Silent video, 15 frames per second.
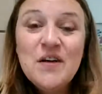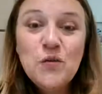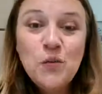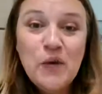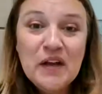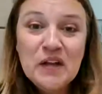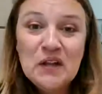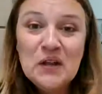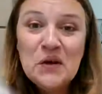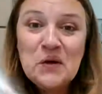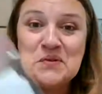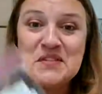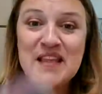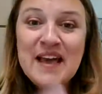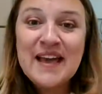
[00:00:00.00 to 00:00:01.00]
we
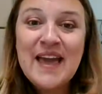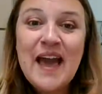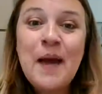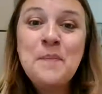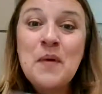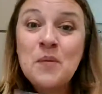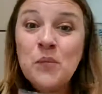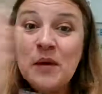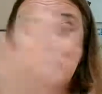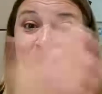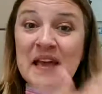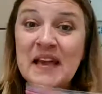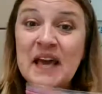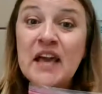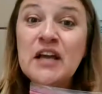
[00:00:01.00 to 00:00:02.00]
close that gap and we
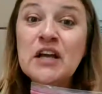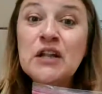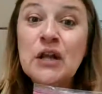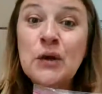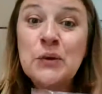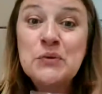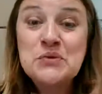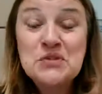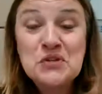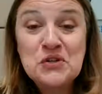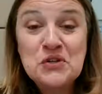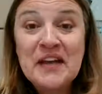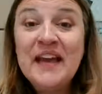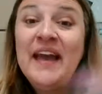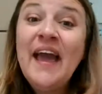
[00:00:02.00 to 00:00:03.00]
make a closed
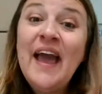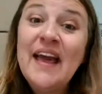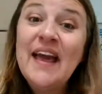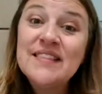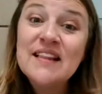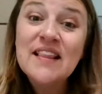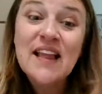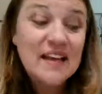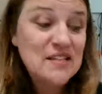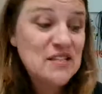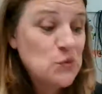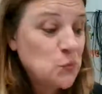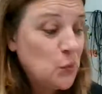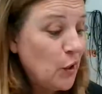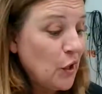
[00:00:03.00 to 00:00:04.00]
circuit and the
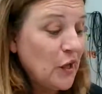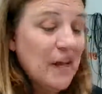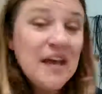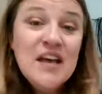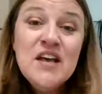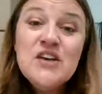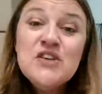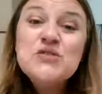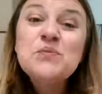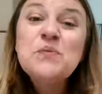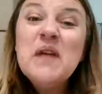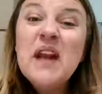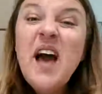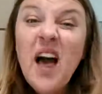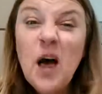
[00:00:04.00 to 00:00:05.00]
lights work.
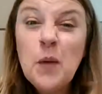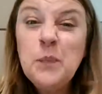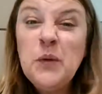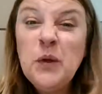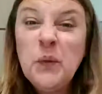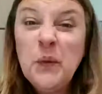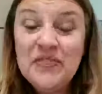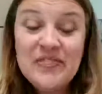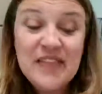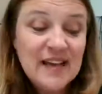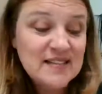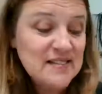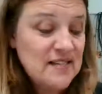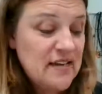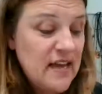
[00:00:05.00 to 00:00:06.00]
So I'm going to help you with
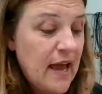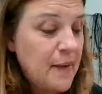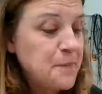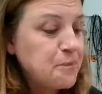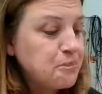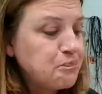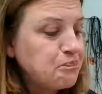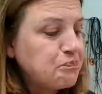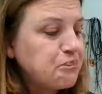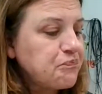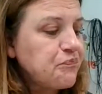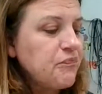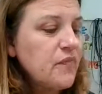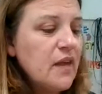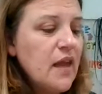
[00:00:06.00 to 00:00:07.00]
that today.
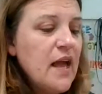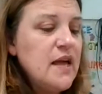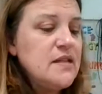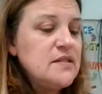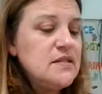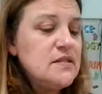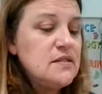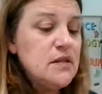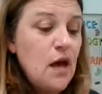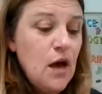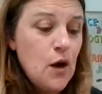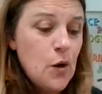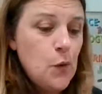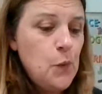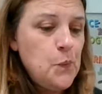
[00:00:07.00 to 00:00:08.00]
And
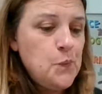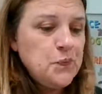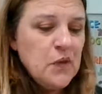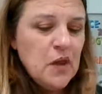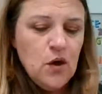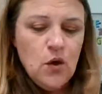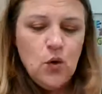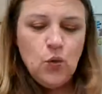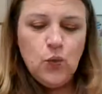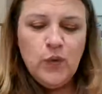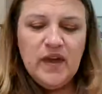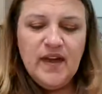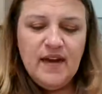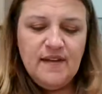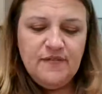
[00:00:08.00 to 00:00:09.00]
so
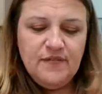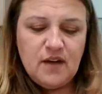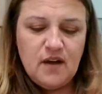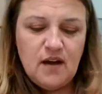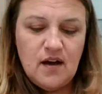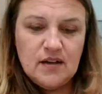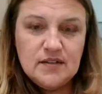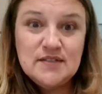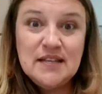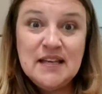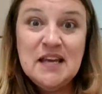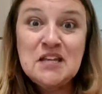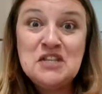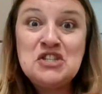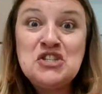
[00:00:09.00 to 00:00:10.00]
we have got to
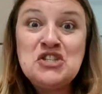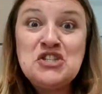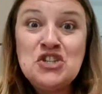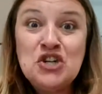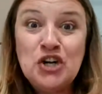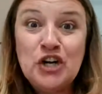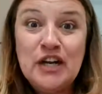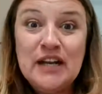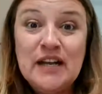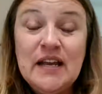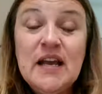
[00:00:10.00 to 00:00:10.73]
get started.